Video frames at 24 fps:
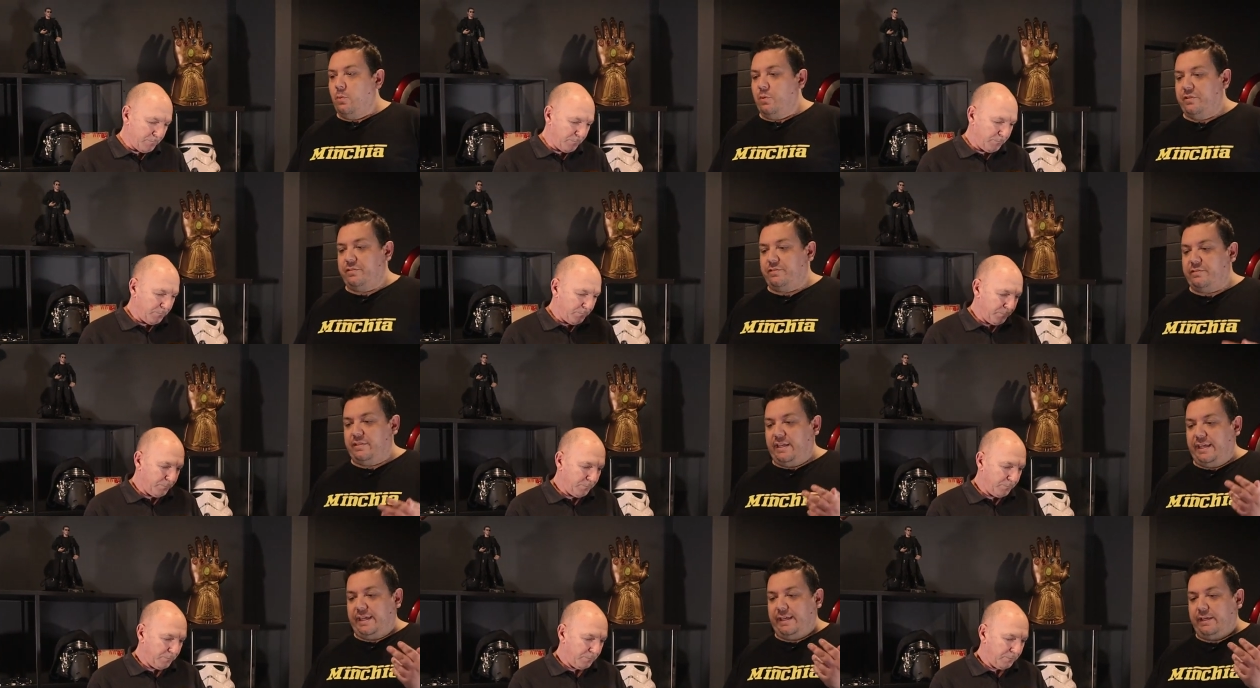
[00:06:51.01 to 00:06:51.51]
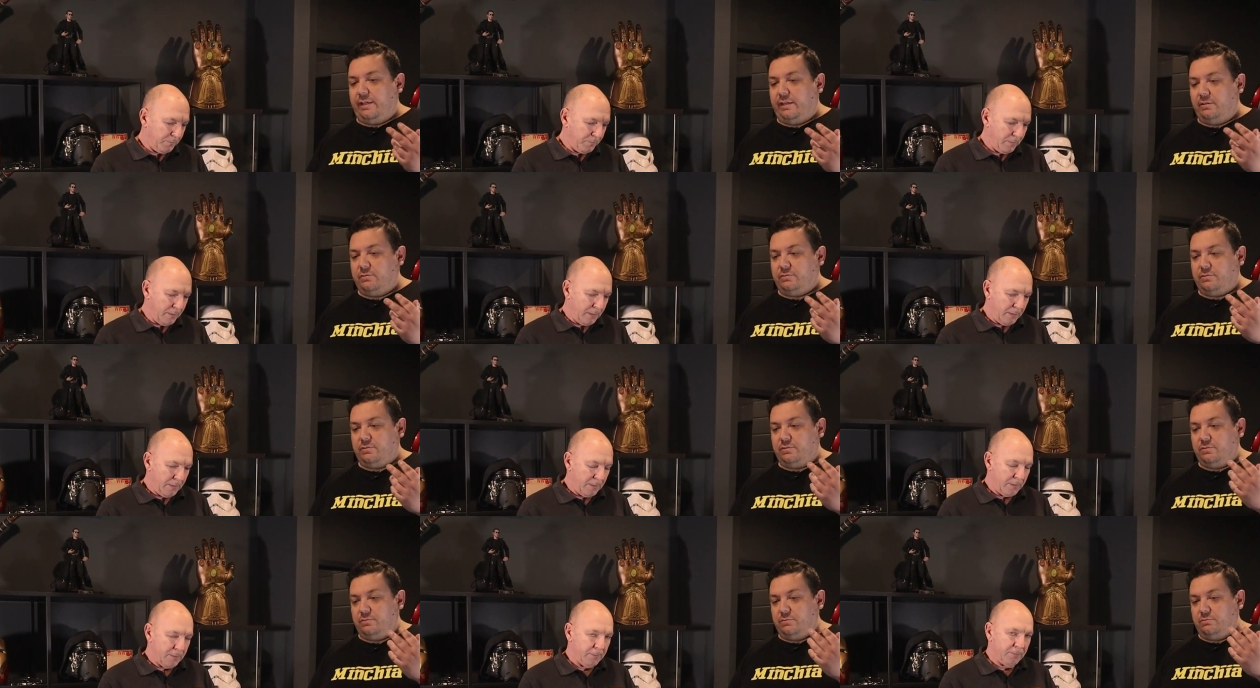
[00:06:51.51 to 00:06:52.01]
Speaker 1: we're
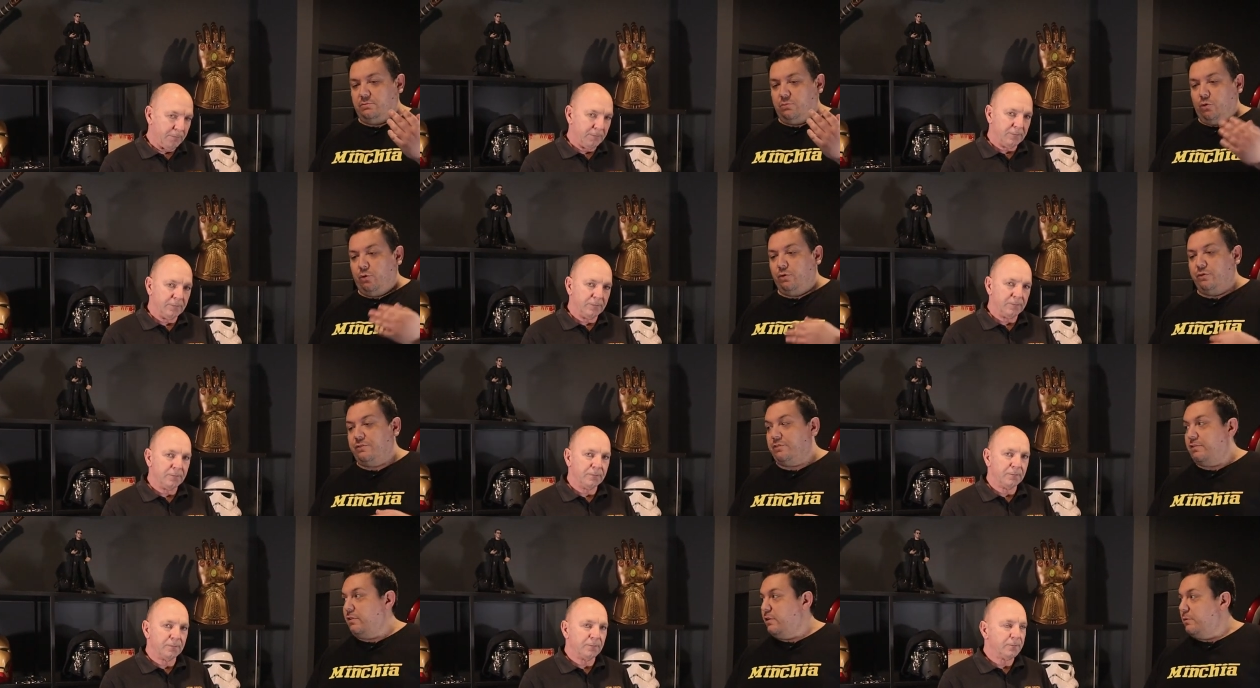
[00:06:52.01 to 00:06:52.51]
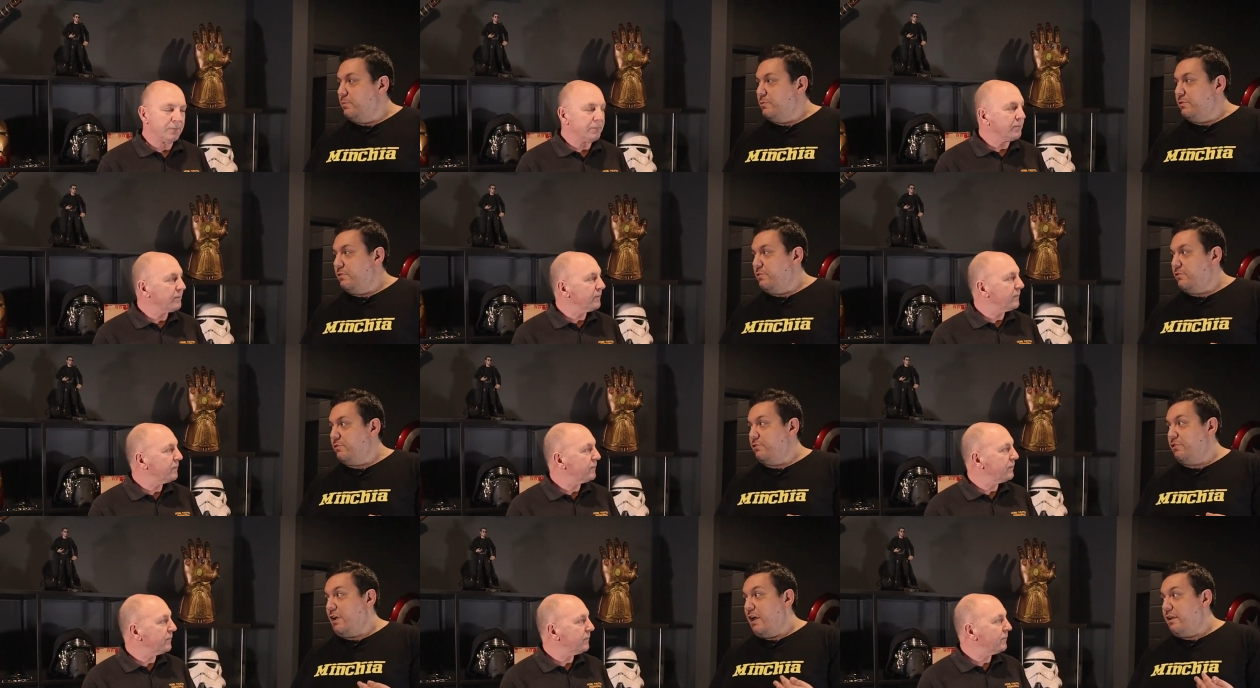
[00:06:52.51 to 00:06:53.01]
seeing more
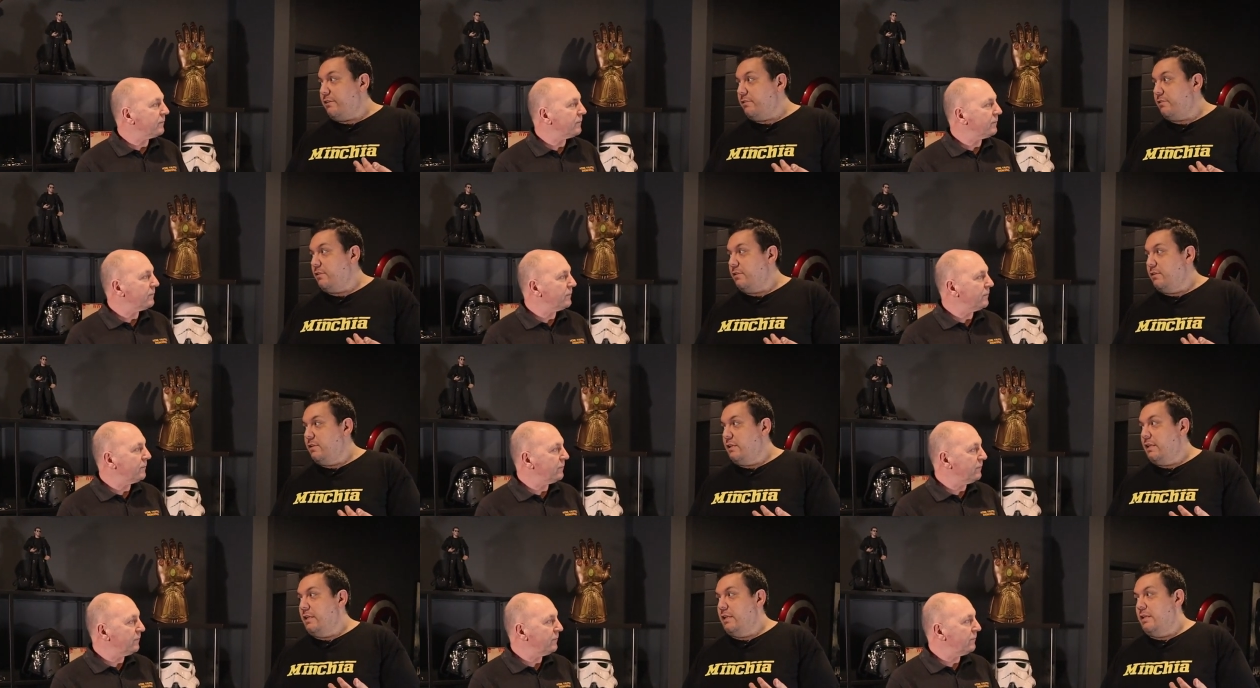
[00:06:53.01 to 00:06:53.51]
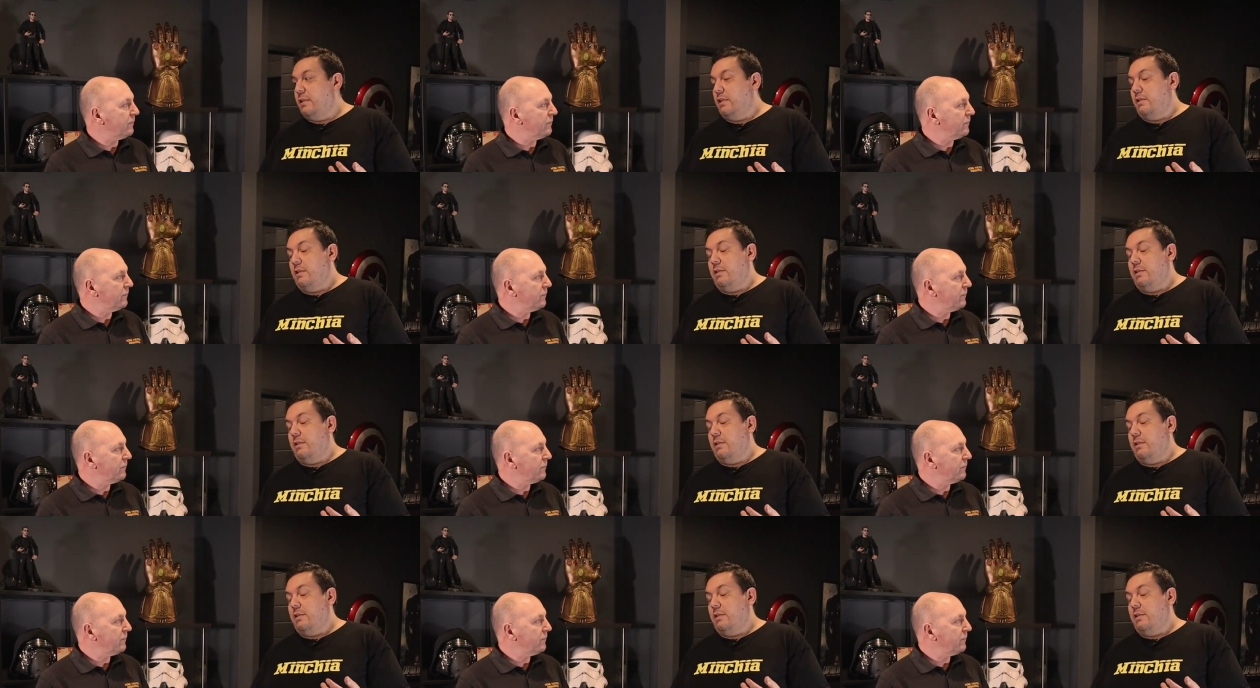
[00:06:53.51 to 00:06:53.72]
cinemas shut mm.